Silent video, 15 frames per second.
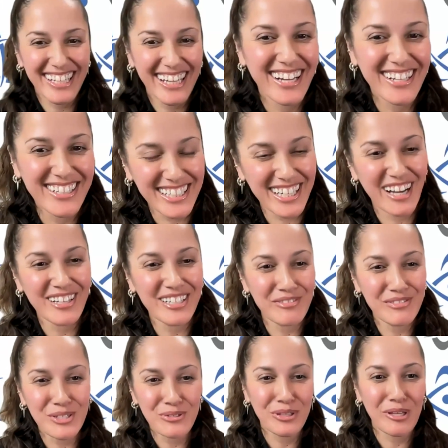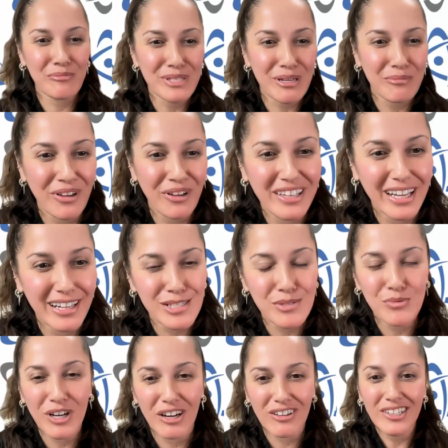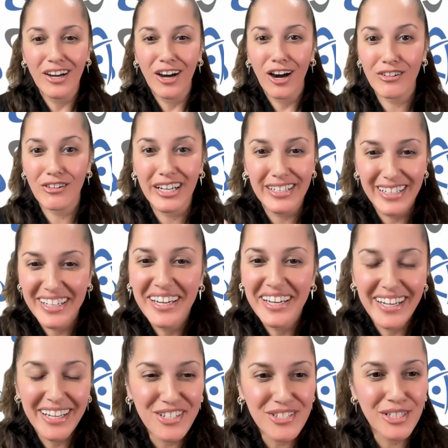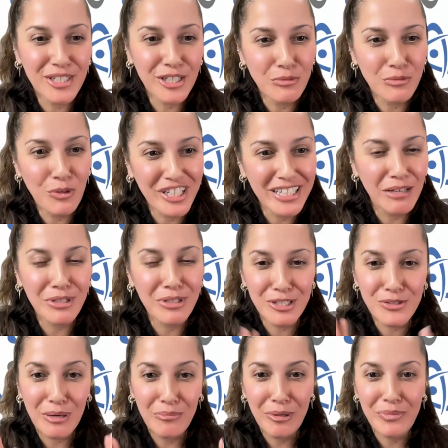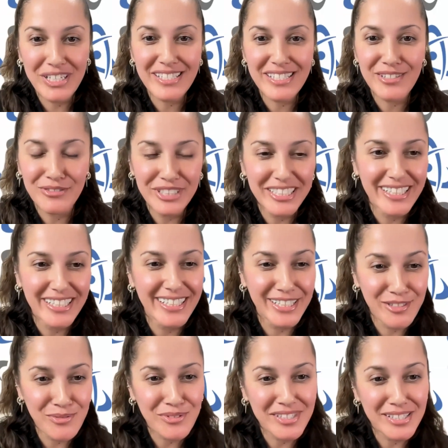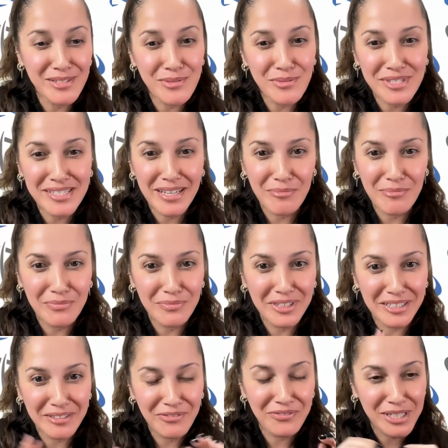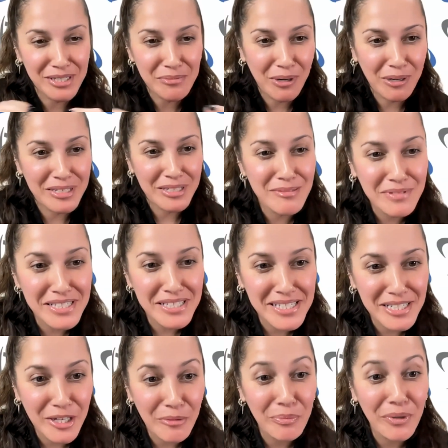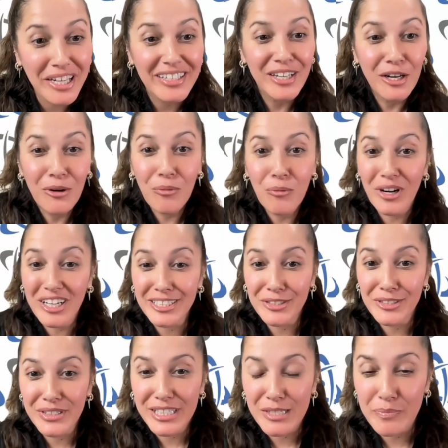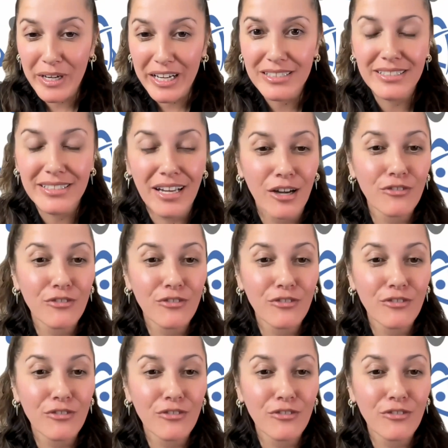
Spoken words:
that. I'll give 2 thumbs up on that as well. All right. Here's a good one. I'm going to try my best to read it. I'm going to fix probably some things in here, but what can you expect